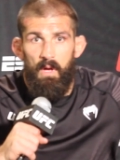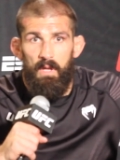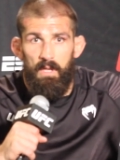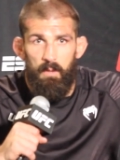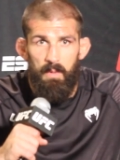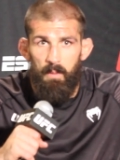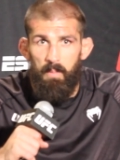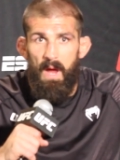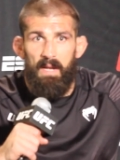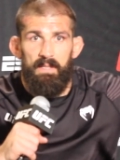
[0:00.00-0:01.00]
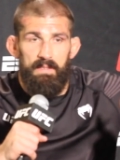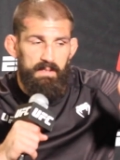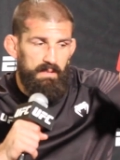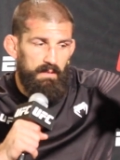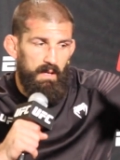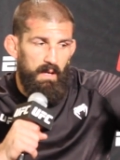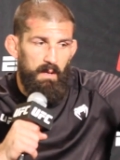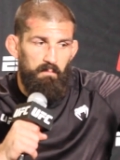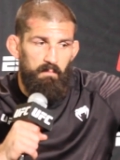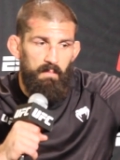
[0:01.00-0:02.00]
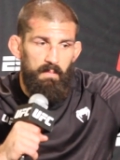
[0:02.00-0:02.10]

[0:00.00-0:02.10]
a little bit of practice um,